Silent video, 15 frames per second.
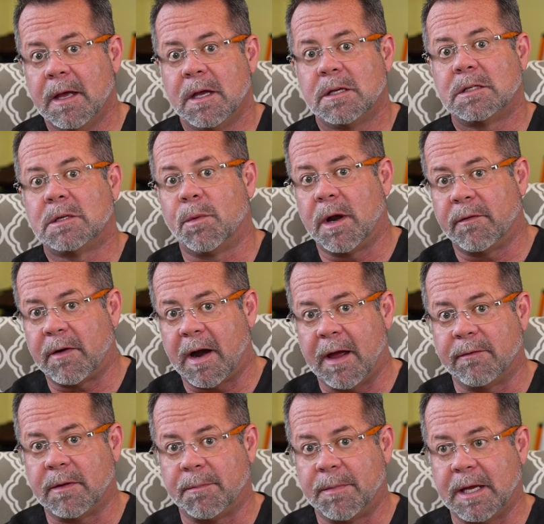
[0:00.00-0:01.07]
So whenever I
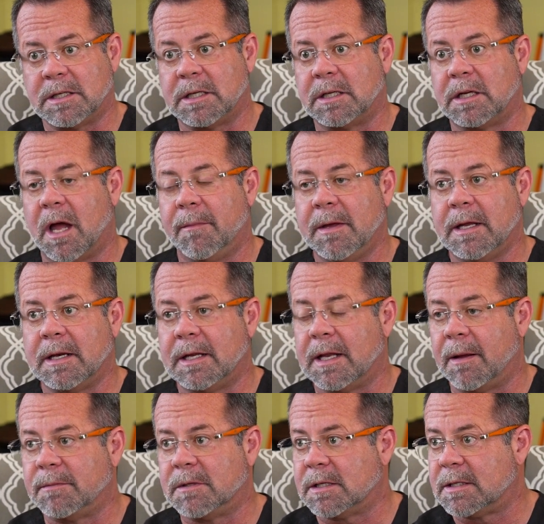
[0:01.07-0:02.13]
have the patient come in and
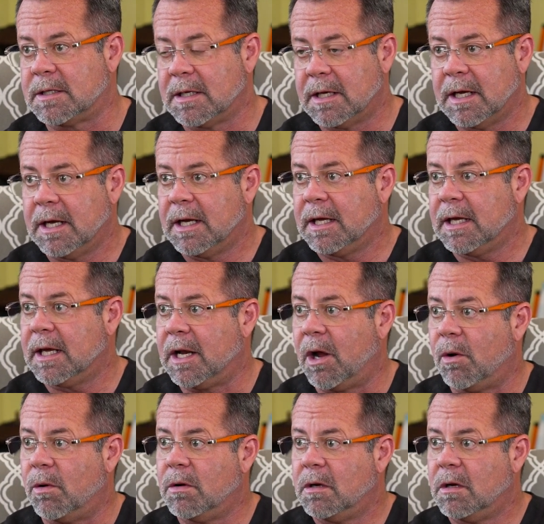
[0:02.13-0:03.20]
I'm just, you
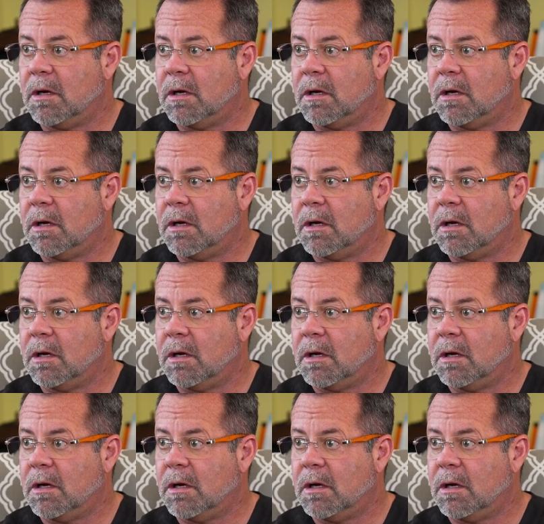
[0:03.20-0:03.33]
know,